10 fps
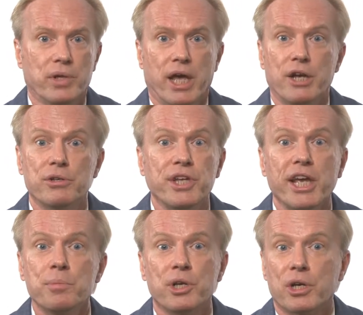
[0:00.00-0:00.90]

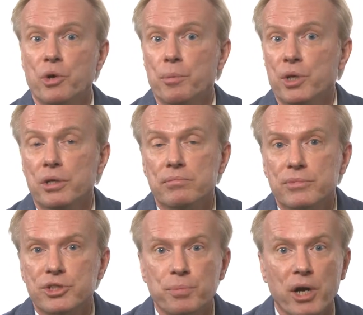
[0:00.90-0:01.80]
entertainment equipment,
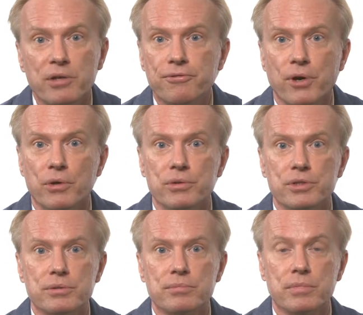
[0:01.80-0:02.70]

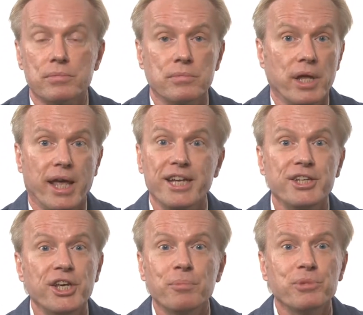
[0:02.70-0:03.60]
smartphones,
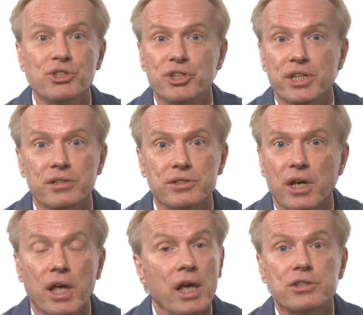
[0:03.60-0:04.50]
ATM machines,
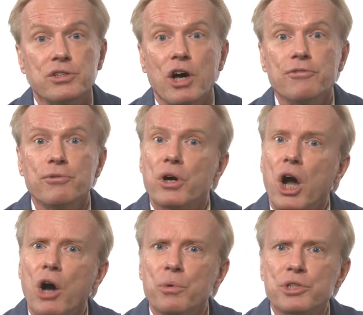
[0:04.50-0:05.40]
software
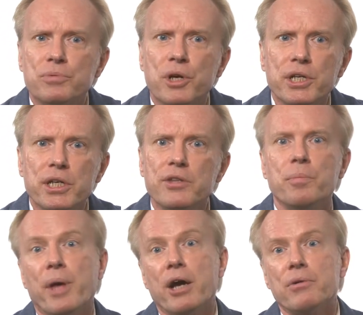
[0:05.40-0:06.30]
always running in the
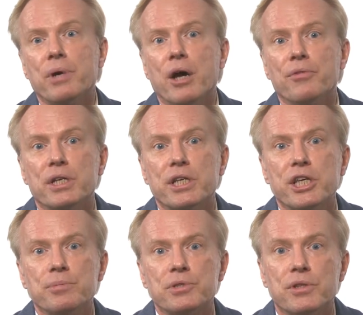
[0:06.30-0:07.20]
background that
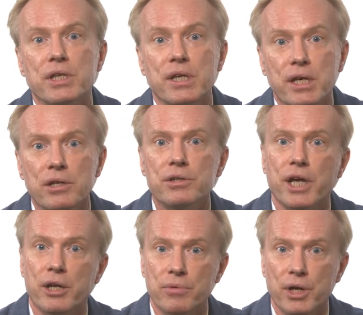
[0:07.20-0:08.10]
keeps the
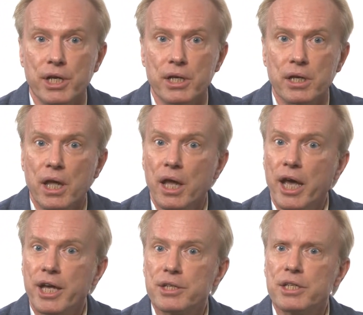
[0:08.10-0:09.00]
internet running
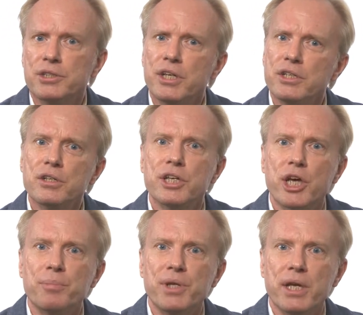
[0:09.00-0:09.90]
and continually
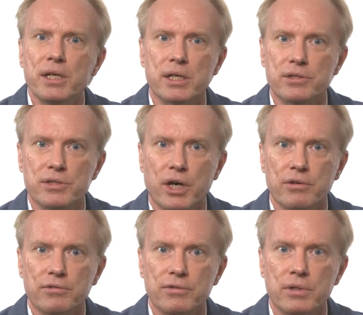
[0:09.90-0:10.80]
updating itself.